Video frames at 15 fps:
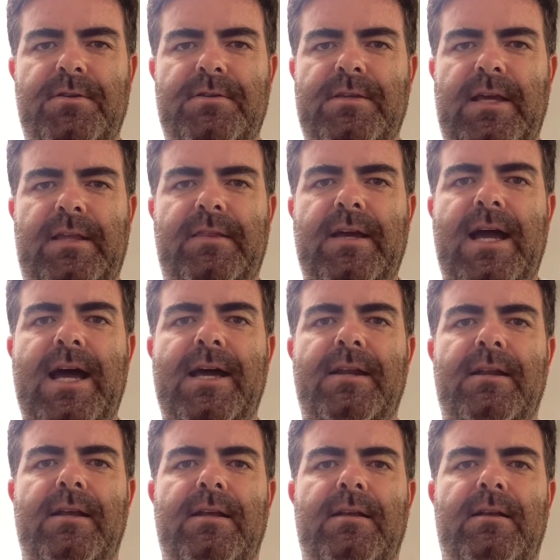like
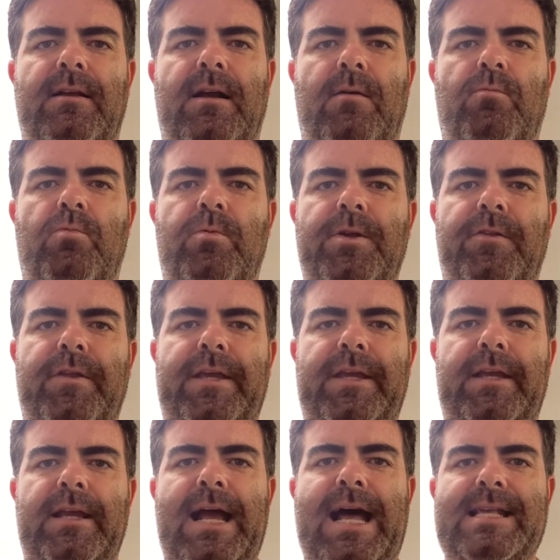that.
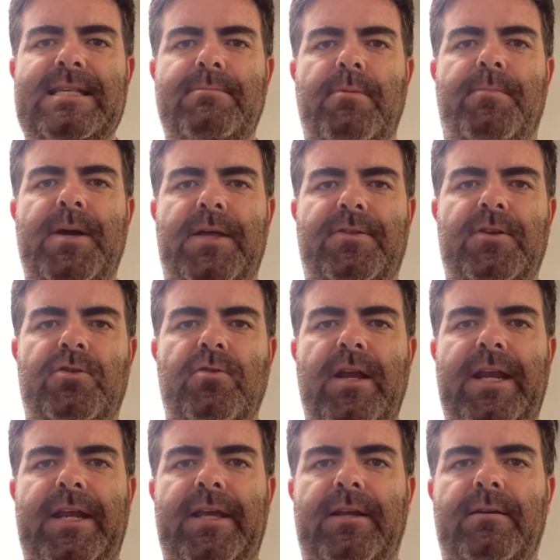Really ask them about the
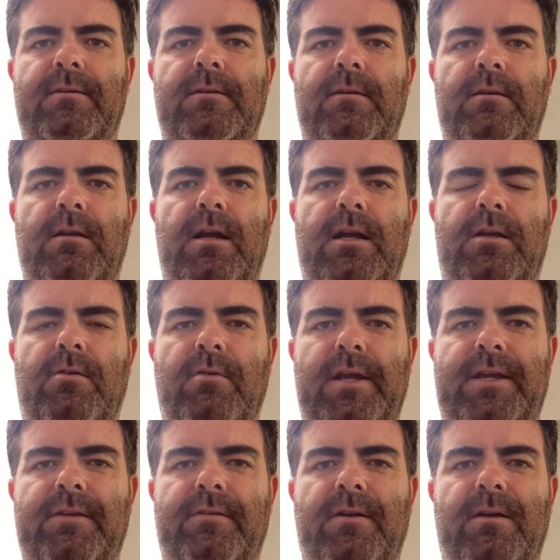training
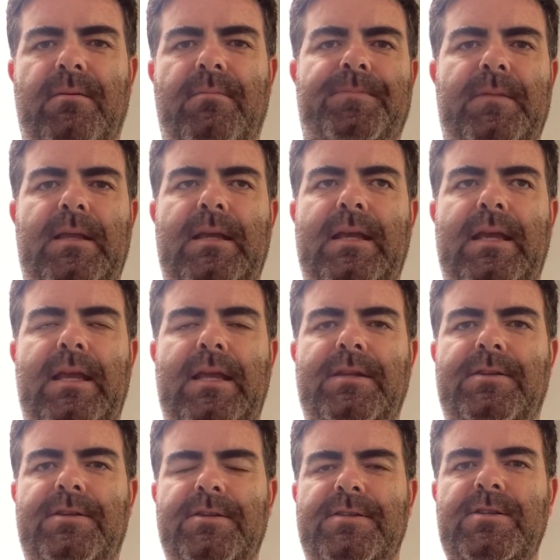curriculum,
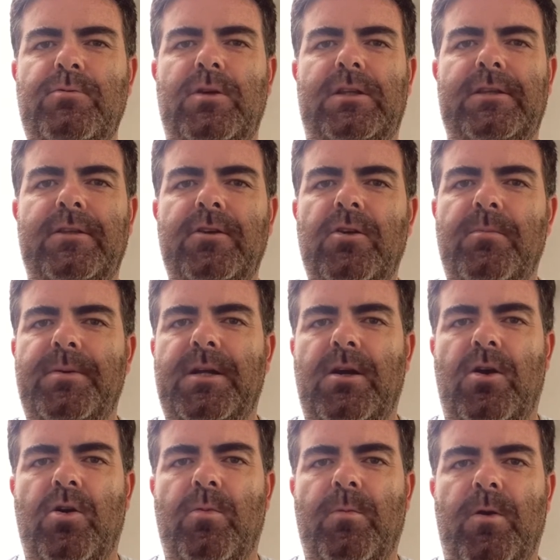and just do a little bit
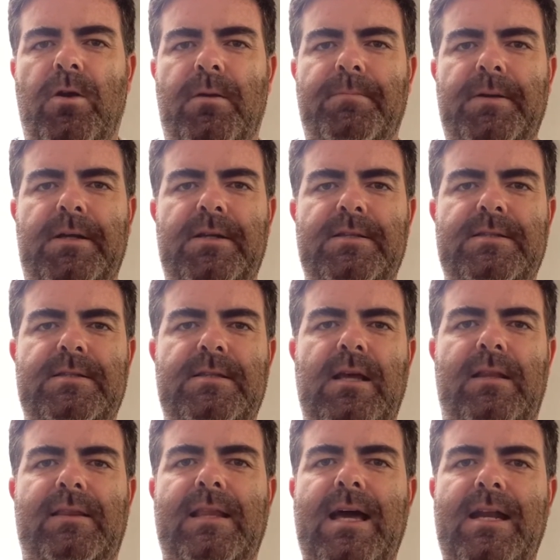of homework, because
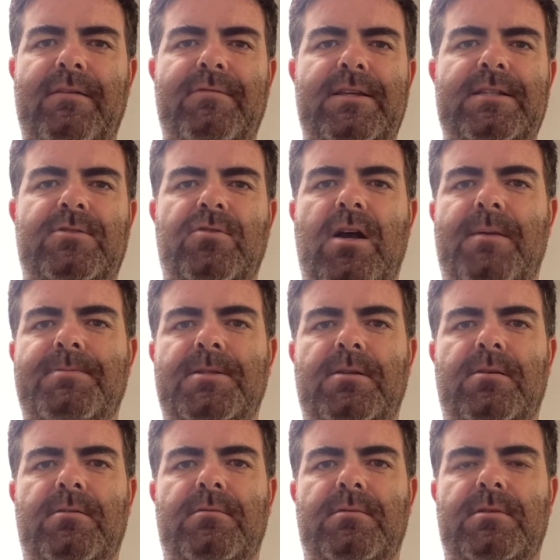a lot of these drop
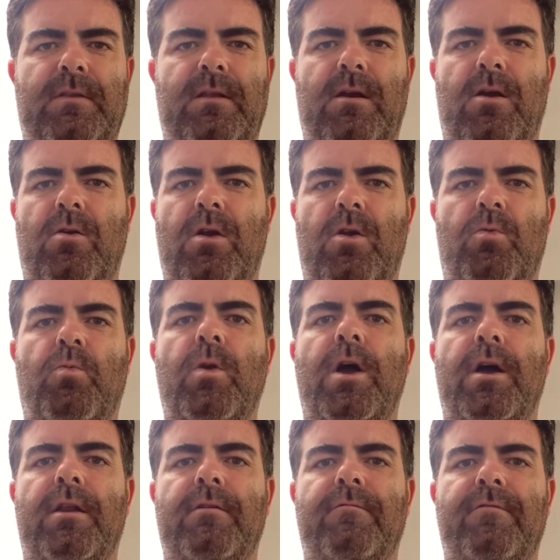zones are
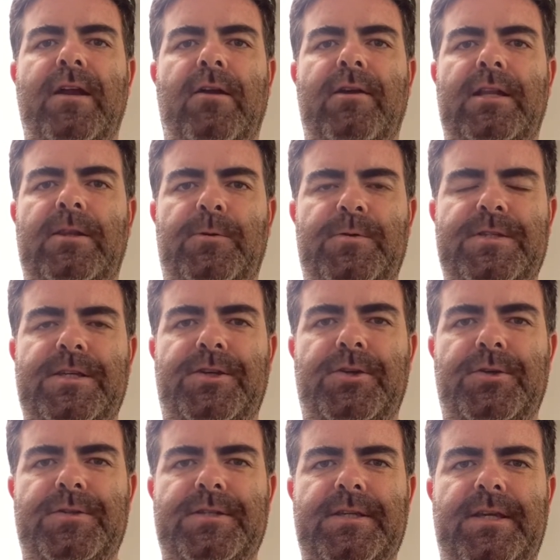run very
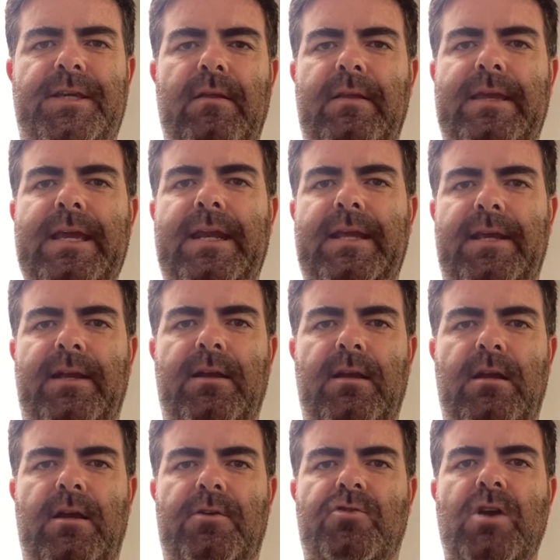loosey-goosey. Getting
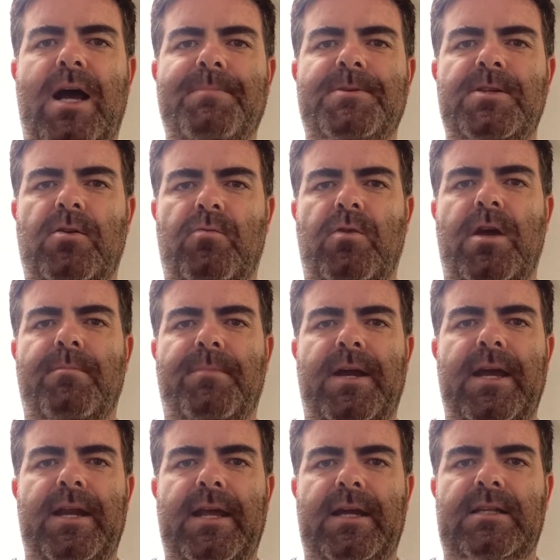a drop zone run
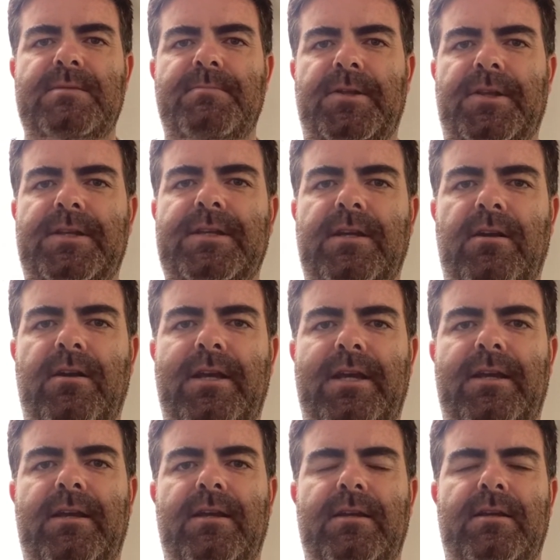by an
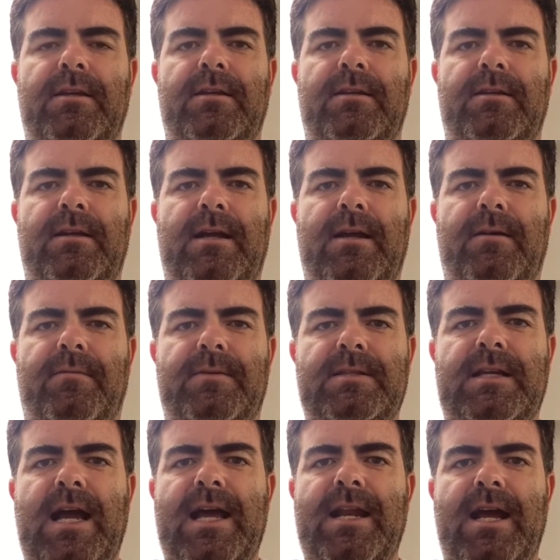ex-military
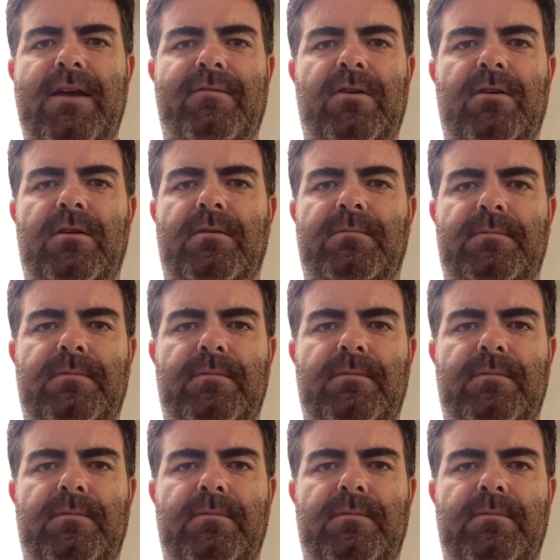skydiver,